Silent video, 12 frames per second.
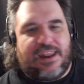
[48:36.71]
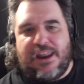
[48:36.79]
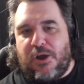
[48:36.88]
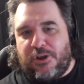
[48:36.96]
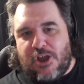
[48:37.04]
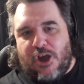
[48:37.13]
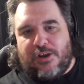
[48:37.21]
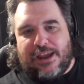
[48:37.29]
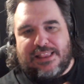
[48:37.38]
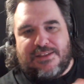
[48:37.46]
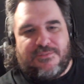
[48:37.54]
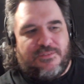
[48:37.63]
No, y'all
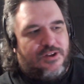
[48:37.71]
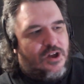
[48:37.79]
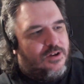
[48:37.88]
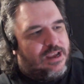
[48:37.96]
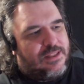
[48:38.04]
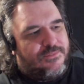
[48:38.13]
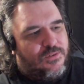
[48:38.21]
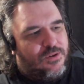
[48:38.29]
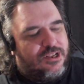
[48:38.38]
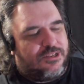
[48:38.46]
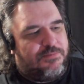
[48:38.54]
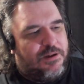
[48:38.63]
get the full
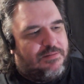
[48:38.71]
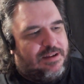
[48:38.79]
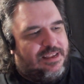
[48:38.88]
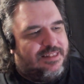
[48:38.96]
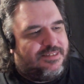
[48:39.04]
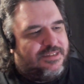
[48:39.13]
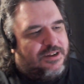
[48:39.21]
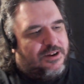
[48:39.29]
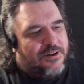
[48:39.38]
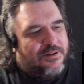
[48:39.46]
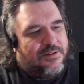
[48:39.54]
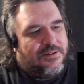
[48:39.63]
experience
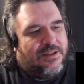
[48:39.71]
here.